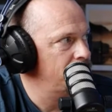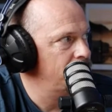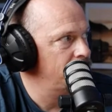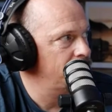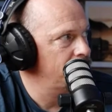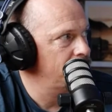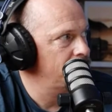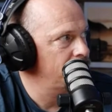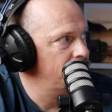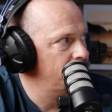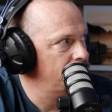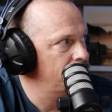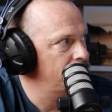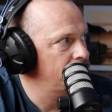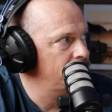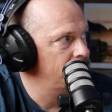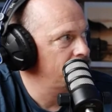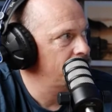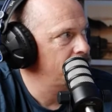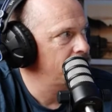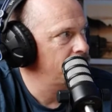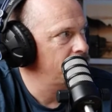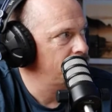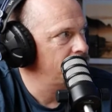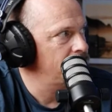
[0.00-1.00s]

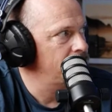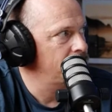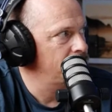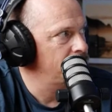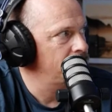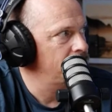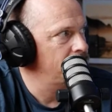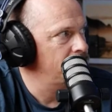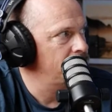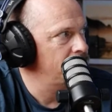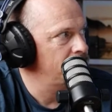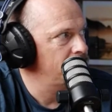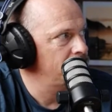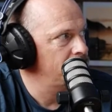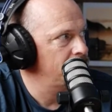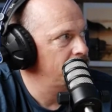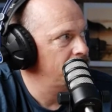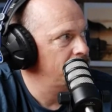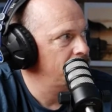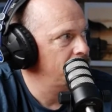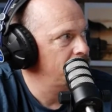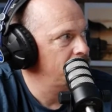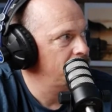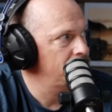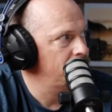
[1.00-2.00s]

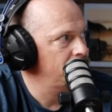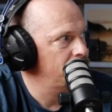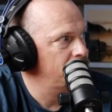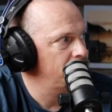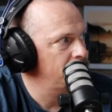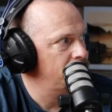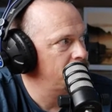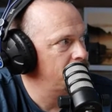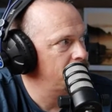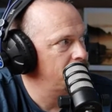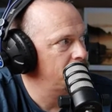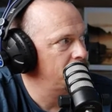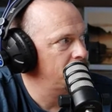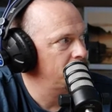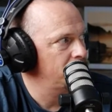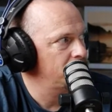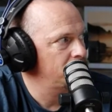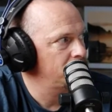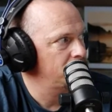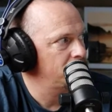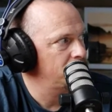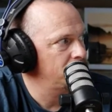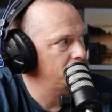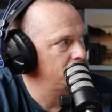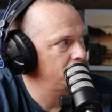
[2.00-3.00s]

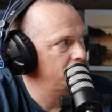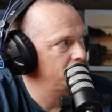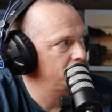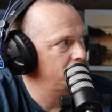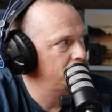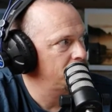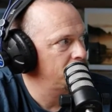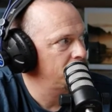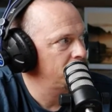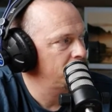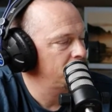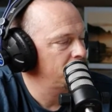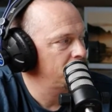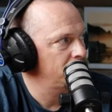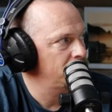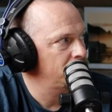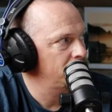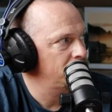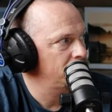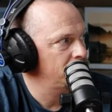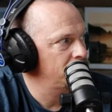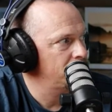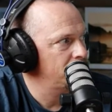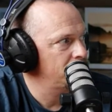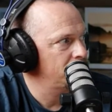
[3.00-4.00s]

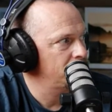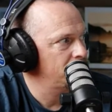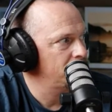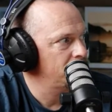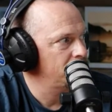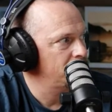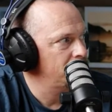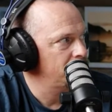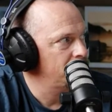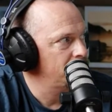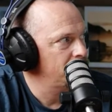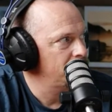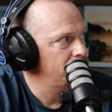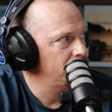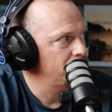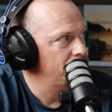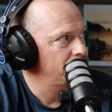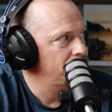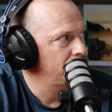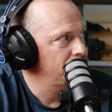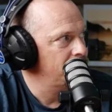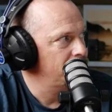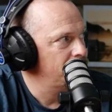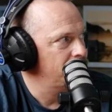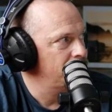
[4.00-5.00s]

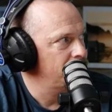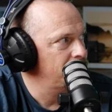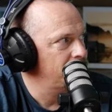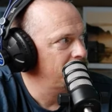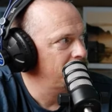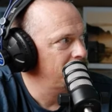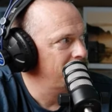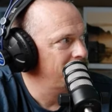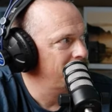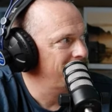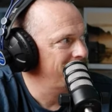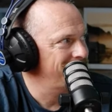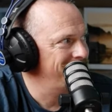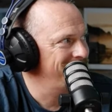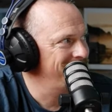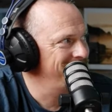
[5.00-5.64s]
No words are spoken by the person on screen.